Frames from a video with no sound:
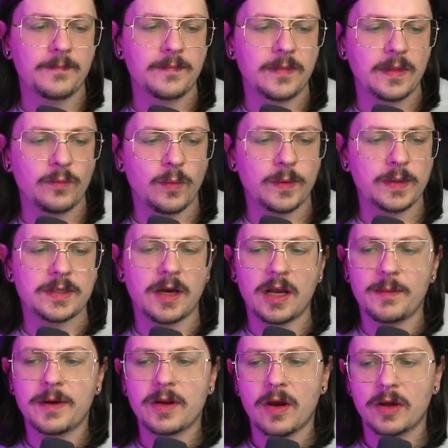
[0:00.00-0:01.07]
When we talk
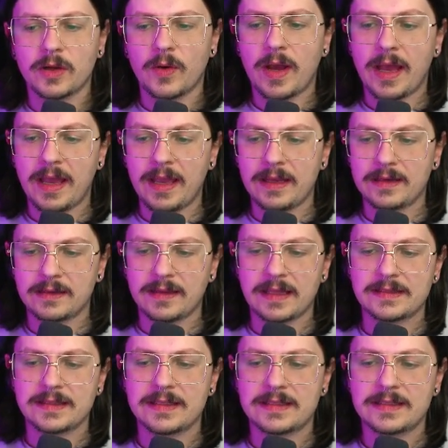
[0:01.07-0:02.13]
about auto height,
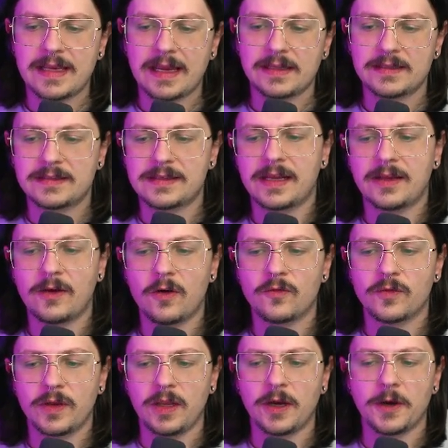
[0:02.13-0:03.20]
that's the second setting
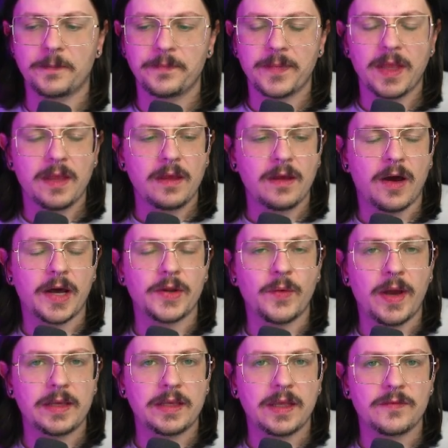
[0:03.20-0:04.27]
over here. Auto
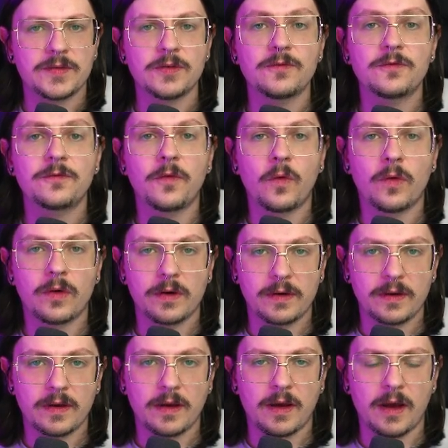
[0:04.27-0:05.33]
height gives you 4
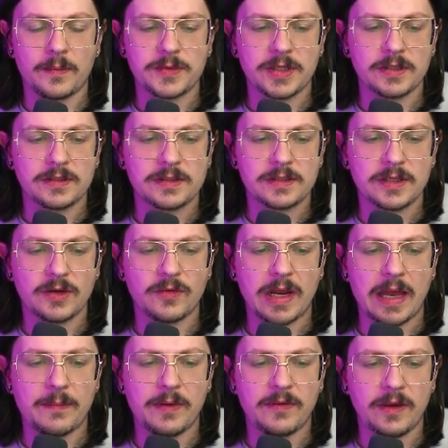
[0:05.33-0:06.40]
options to
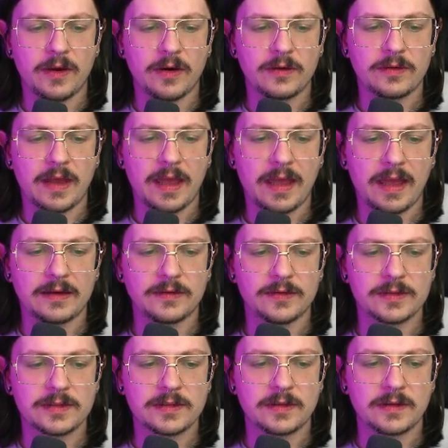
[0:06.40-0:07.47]
grab here, the
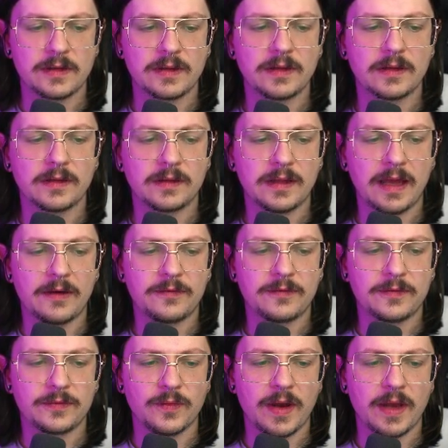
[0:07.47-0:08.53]
handles in the
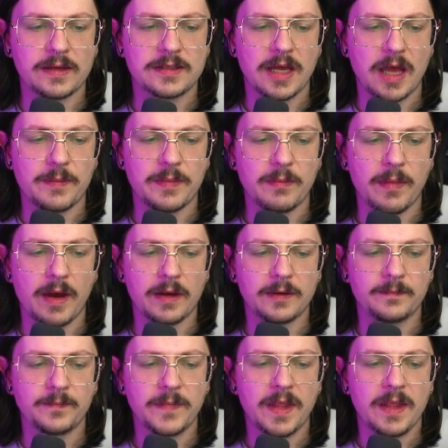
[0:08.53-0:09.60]
left, right, top, and
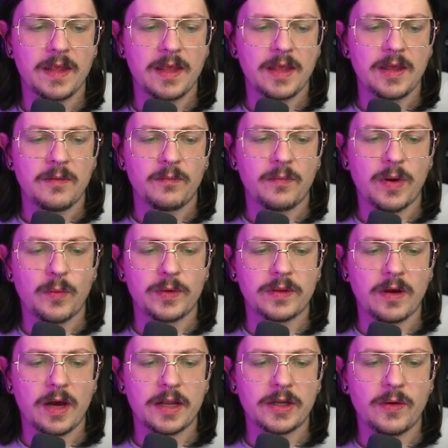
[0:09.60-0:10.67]
bottom. But with
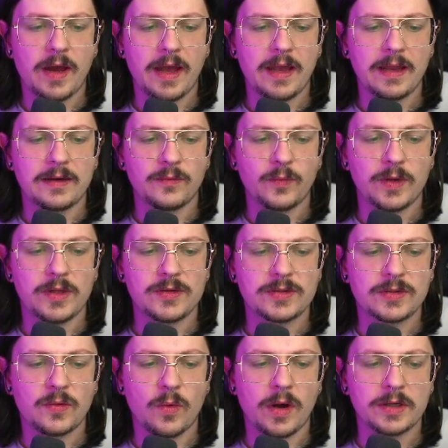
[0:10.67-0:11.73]
auto height, when you
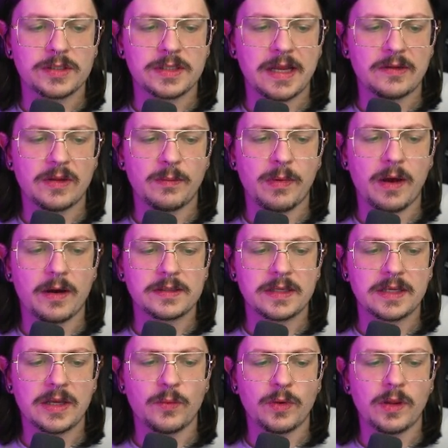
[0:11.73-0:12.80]
squash down the box, it will